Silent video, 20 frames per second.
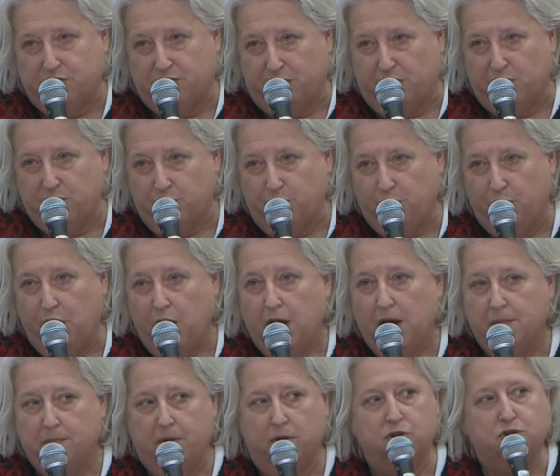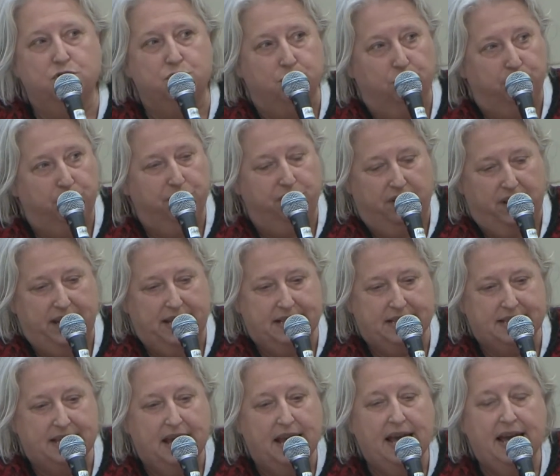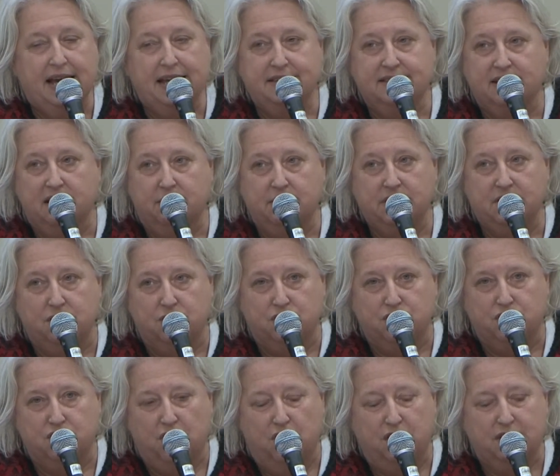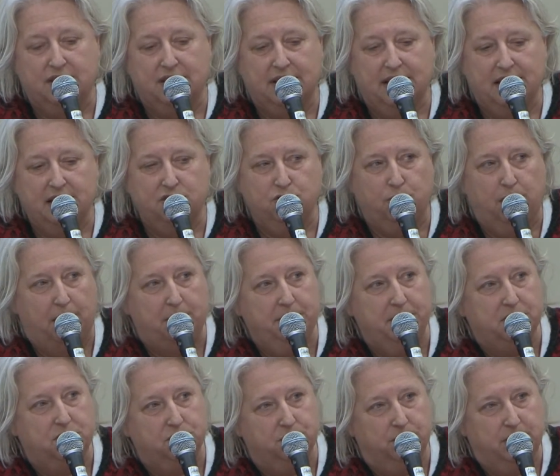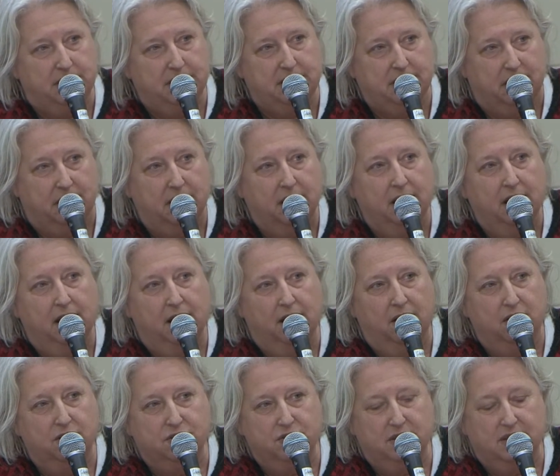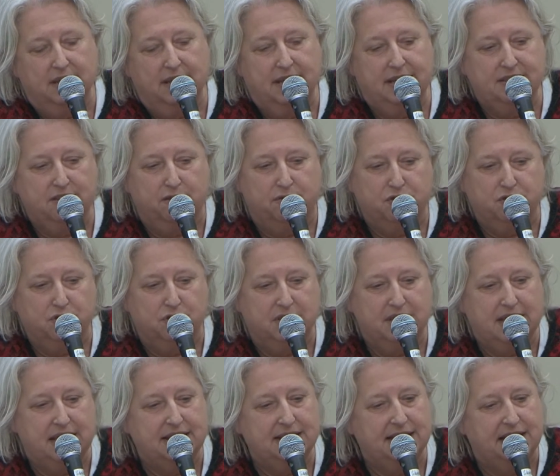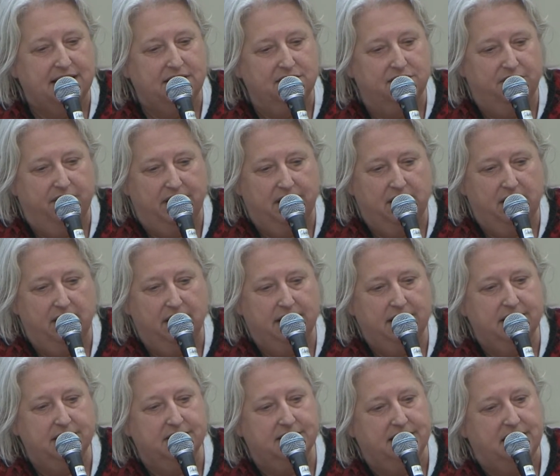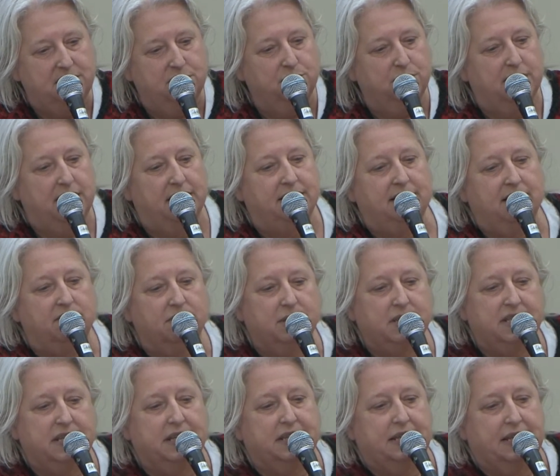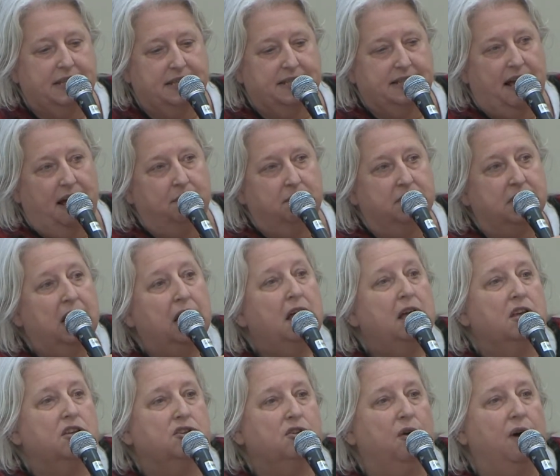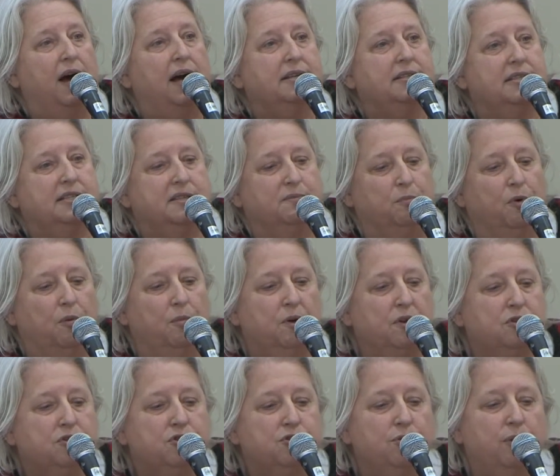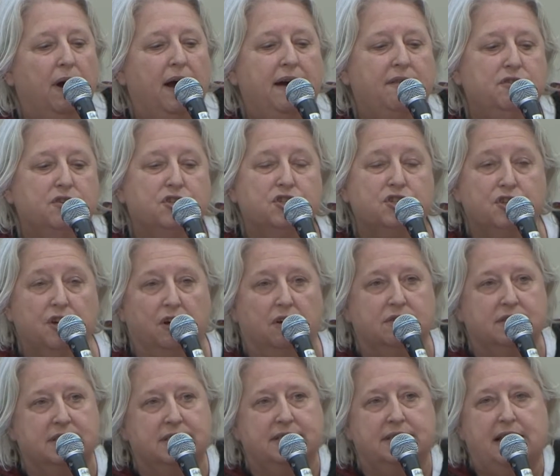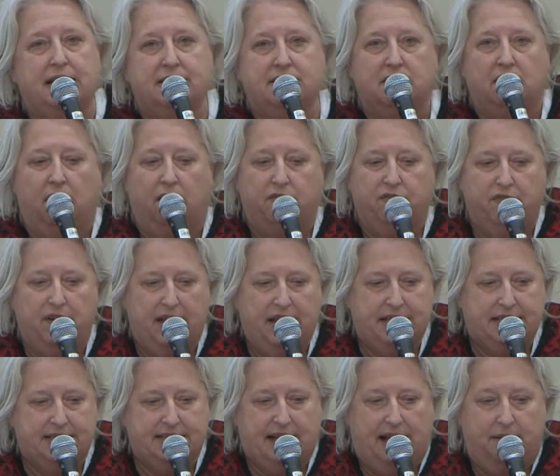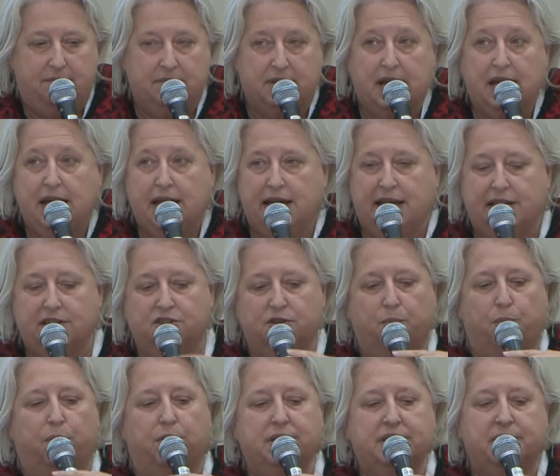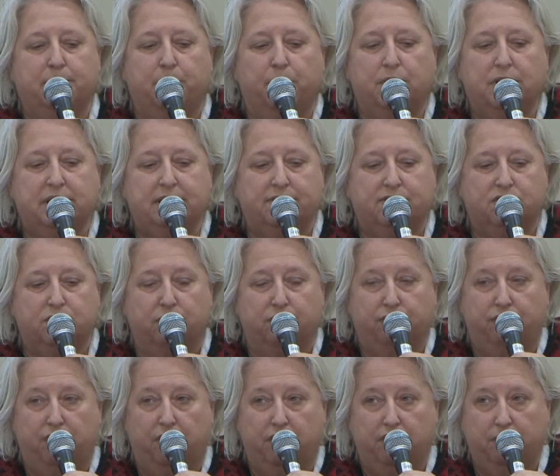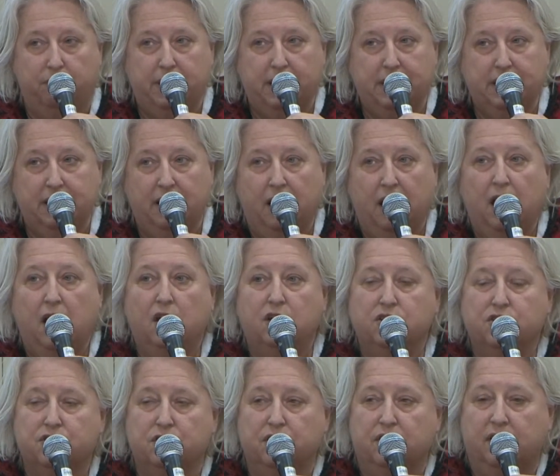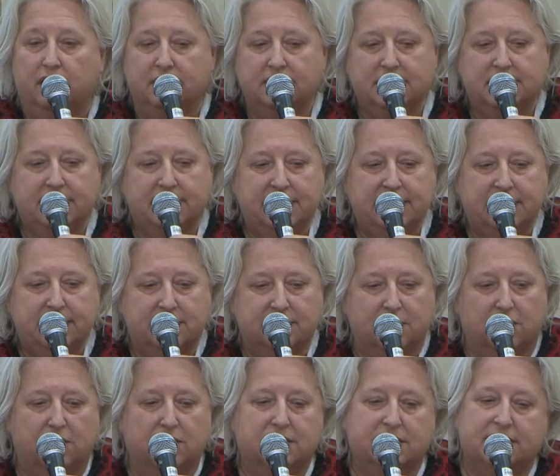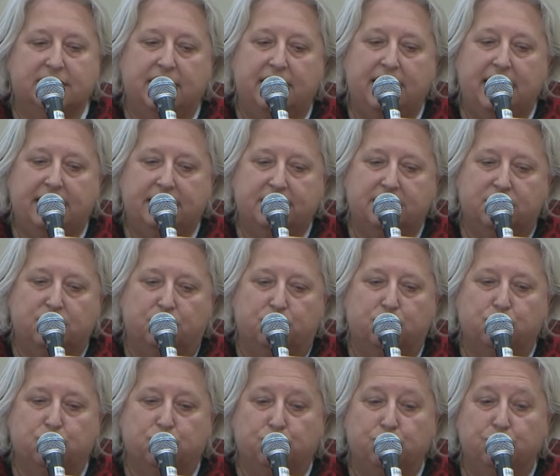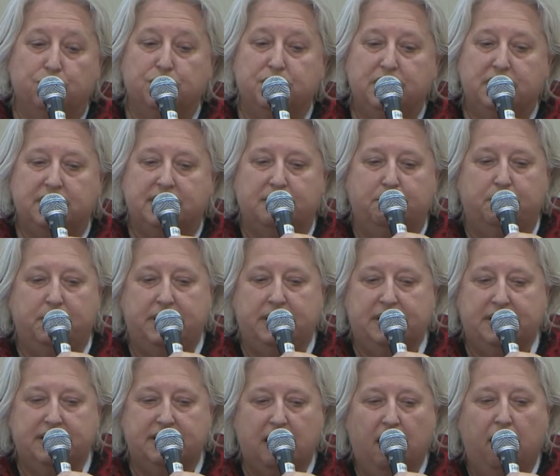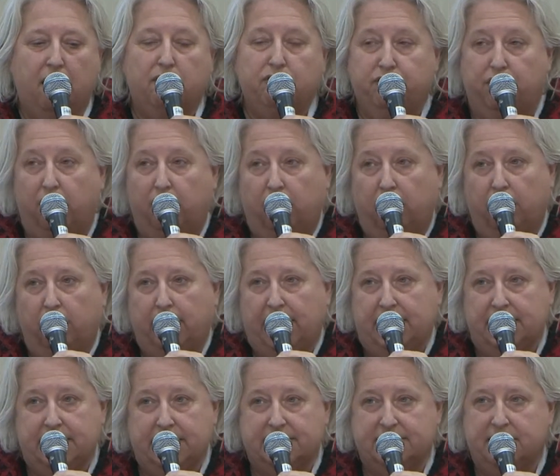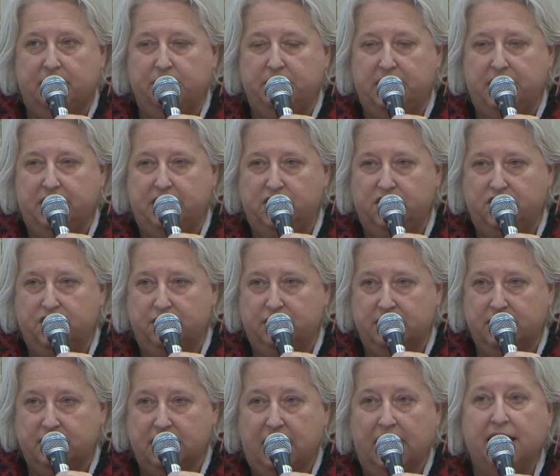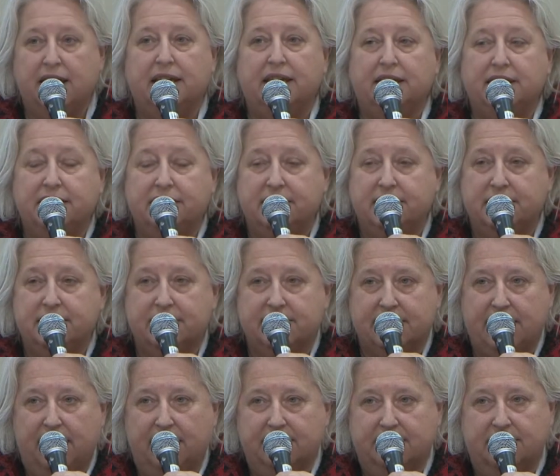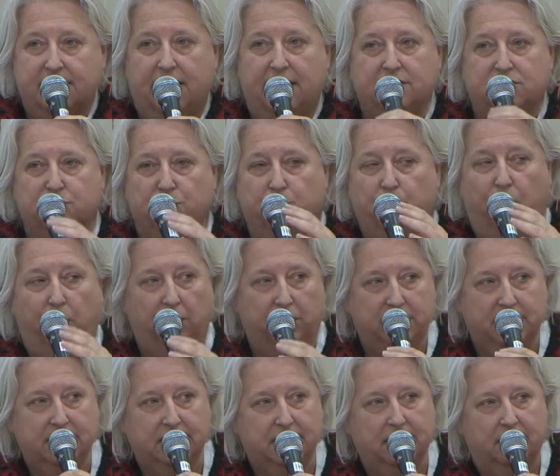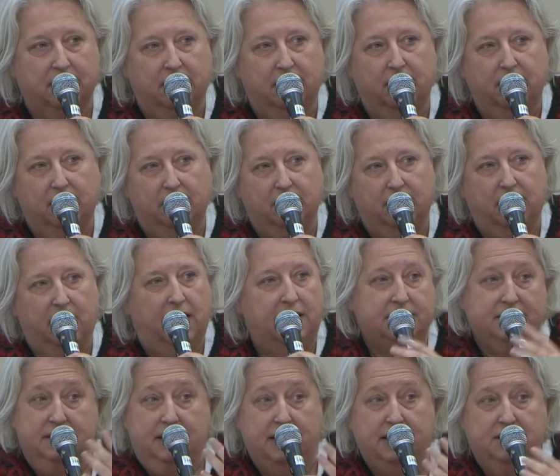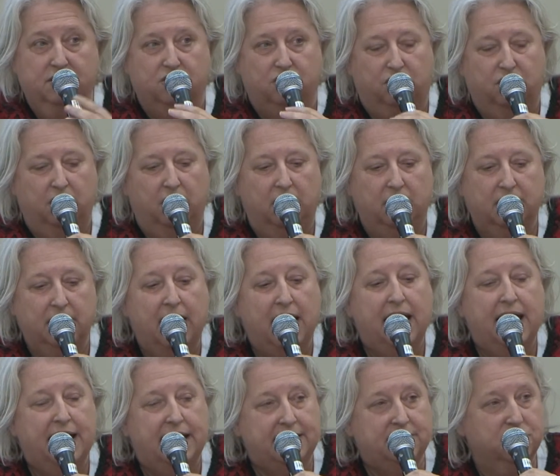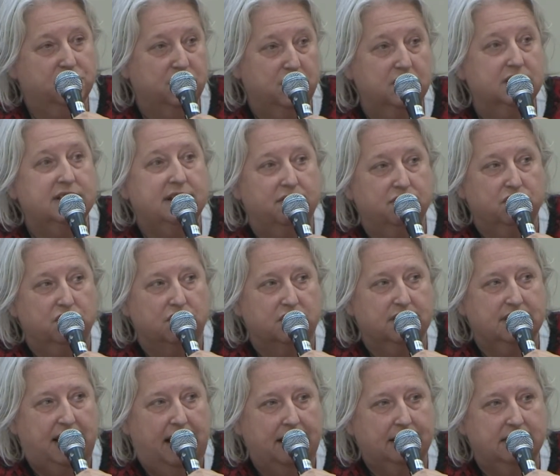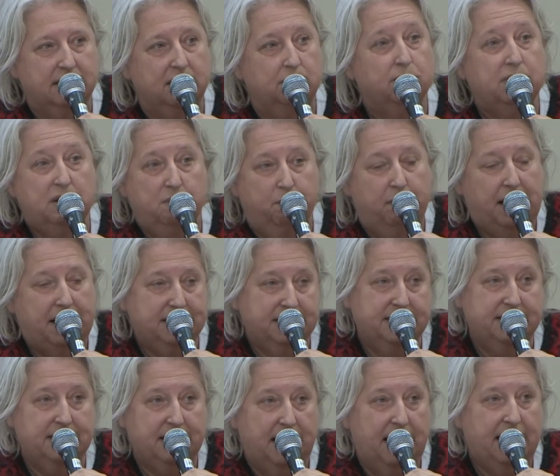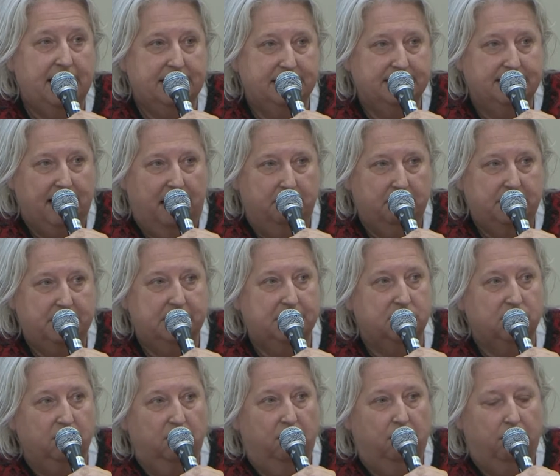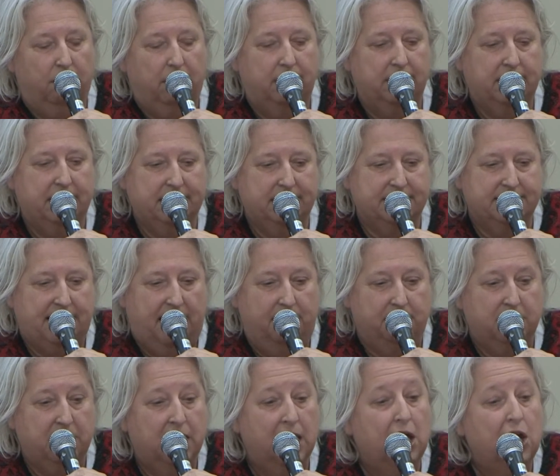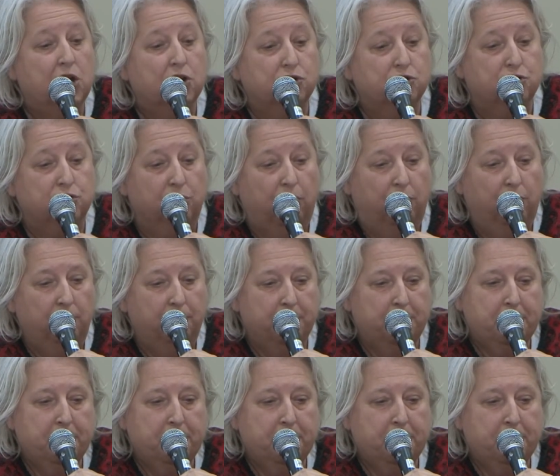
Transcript: for you, but you failed. And there is a third case. You are between the case of success and failure, and then you can never take exam. So at this moment, you have a second set of exam. And the principle is the following. The candidate selects 2 disciplines for oral examinations. He did that at the morning at 8 o'clock, and just after that, he will pass the exam. It's oral exam. So